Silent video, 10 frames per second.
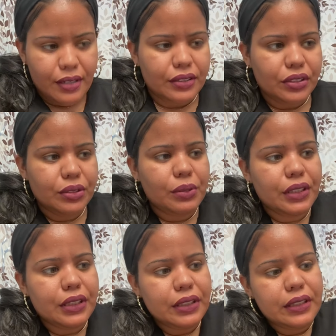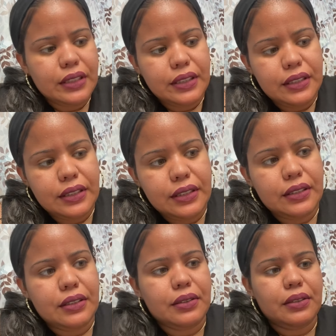just rock it like this.
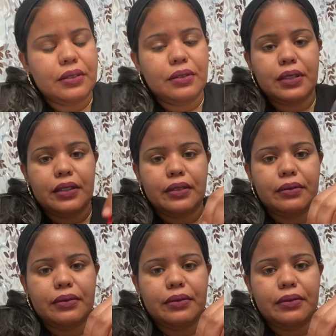Oh, you know what?